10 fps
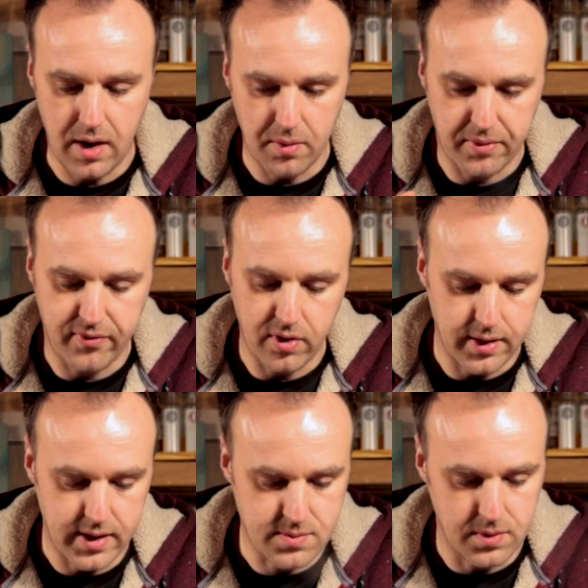I would prefer
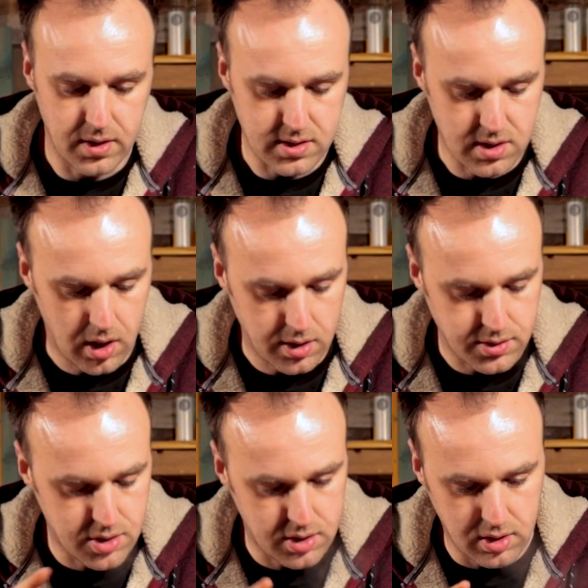this one as a
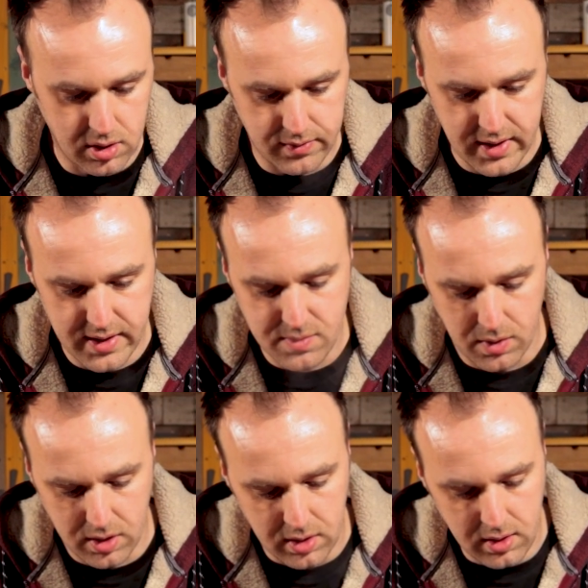lunch over this
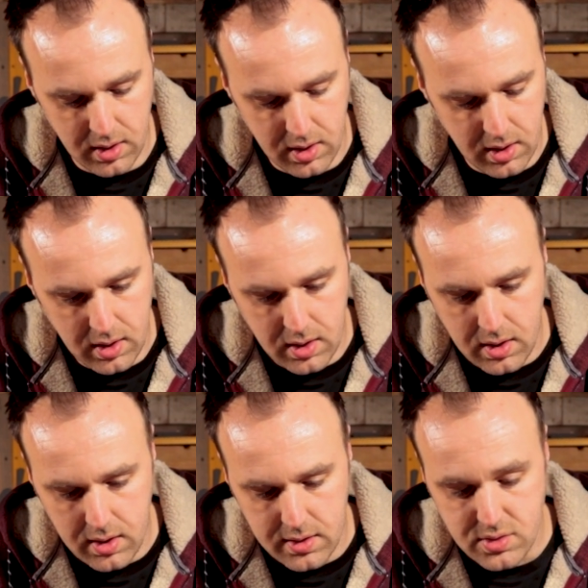one.
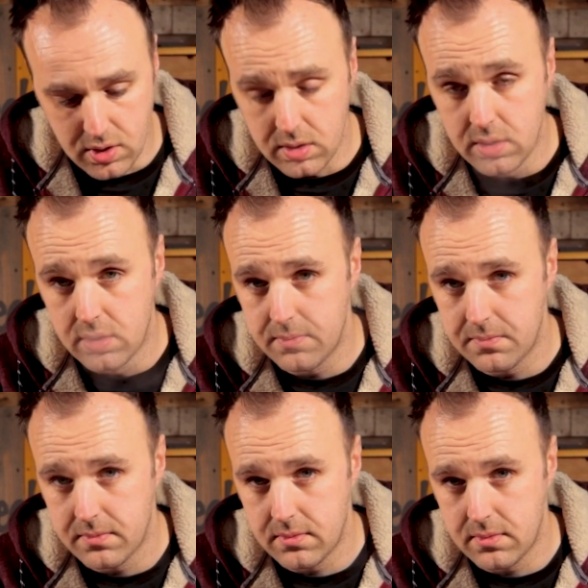So
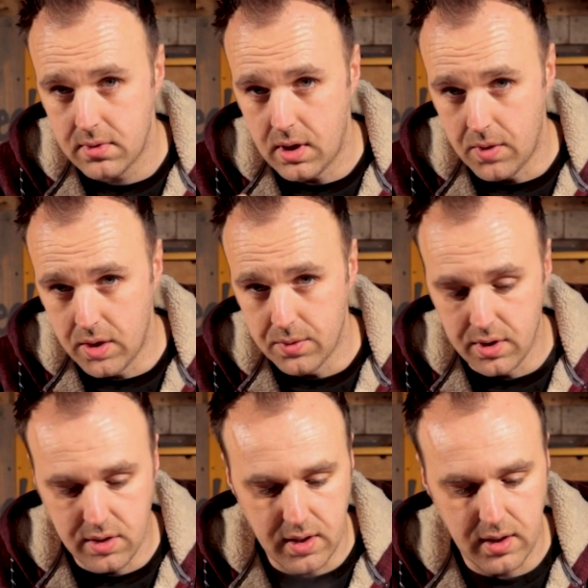I want to know what
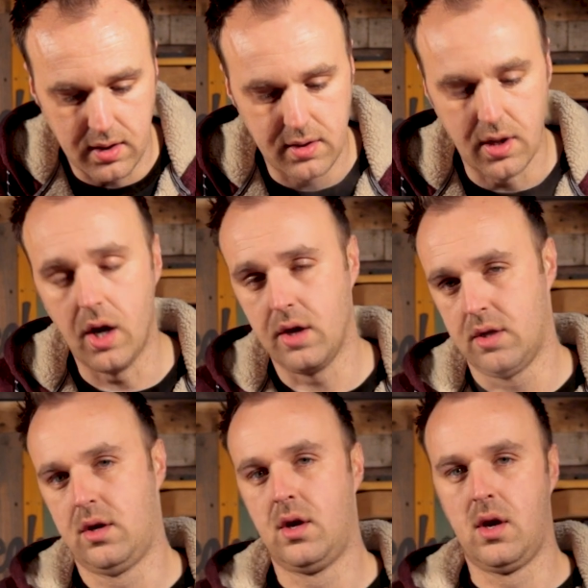you think. Now,
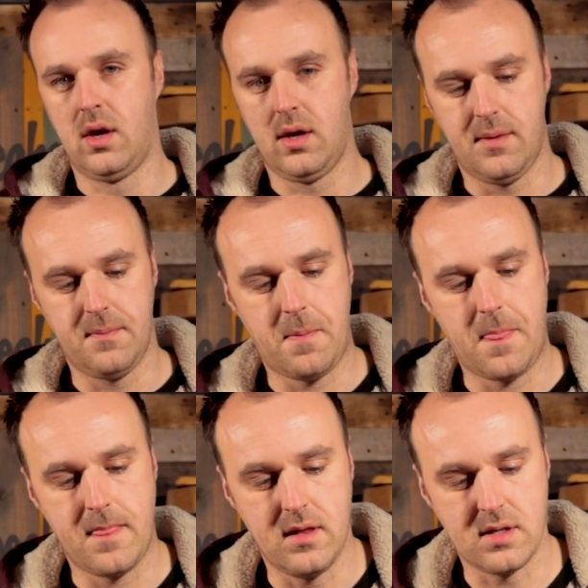
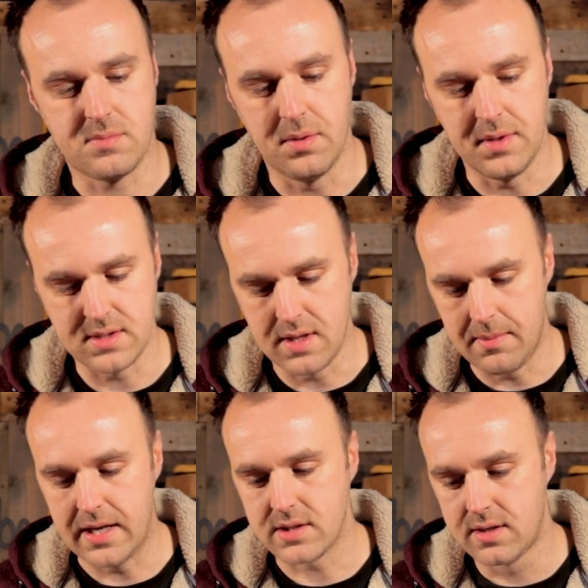this maybe isn't the
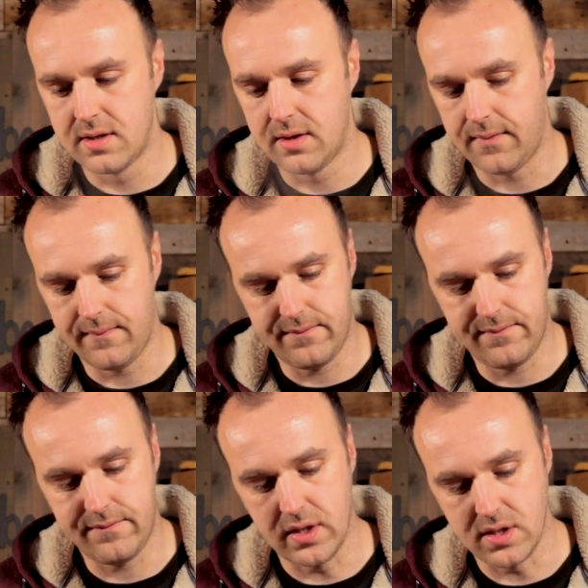best
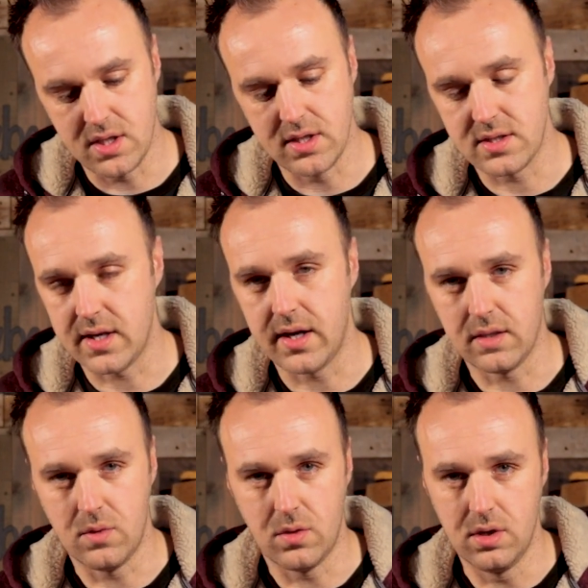Philly cheesesteak
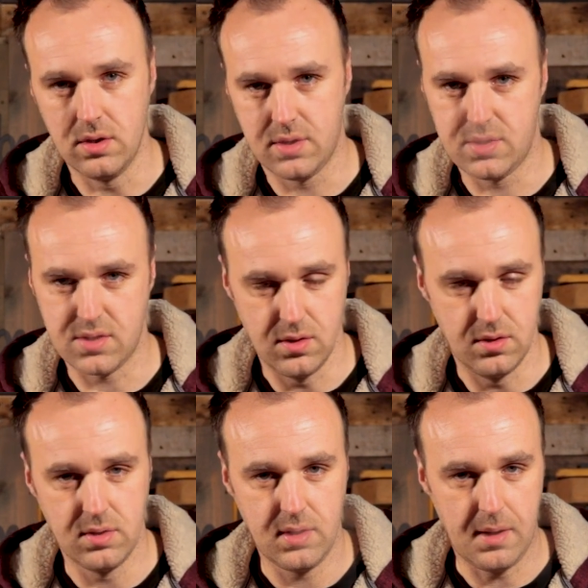in the world,
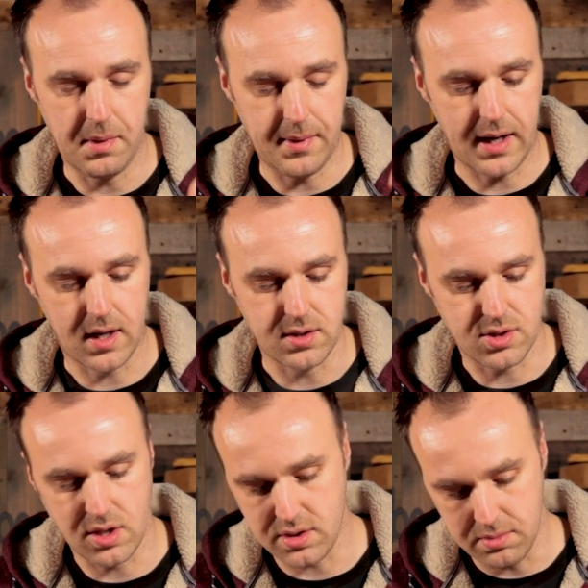so maybe I can't
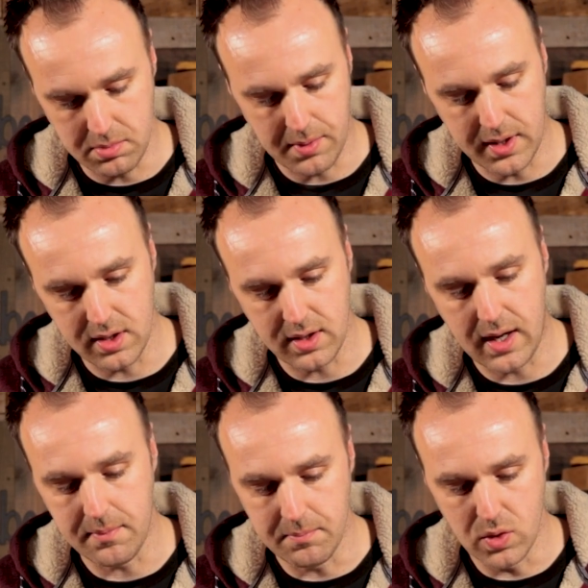judge it. Maybe I need to
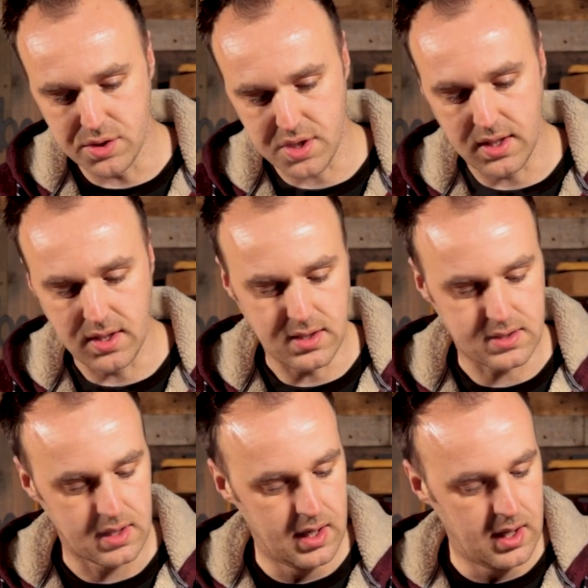add more cheese.